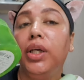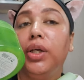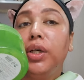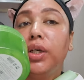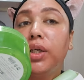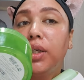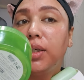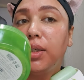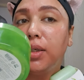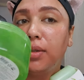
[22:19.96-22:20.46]

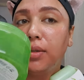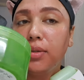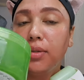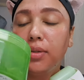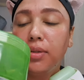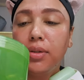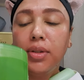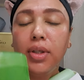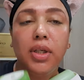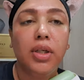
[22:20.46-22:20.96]
good.
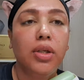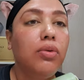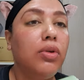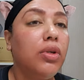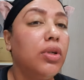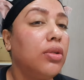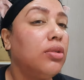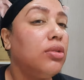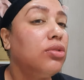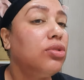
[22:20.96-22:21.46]
Like you
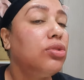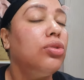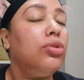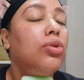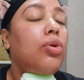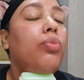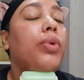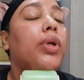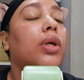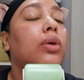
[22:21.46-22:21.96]
can, there's
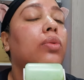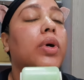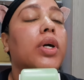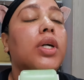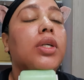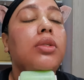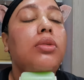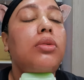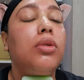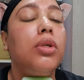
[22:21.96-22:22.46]
so many
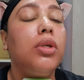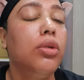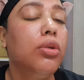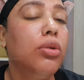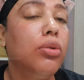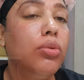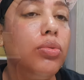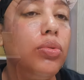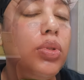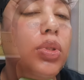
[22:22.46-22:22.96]
ways you can
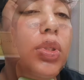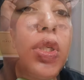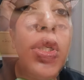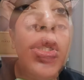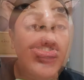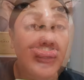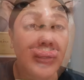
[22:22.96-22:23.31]
use this.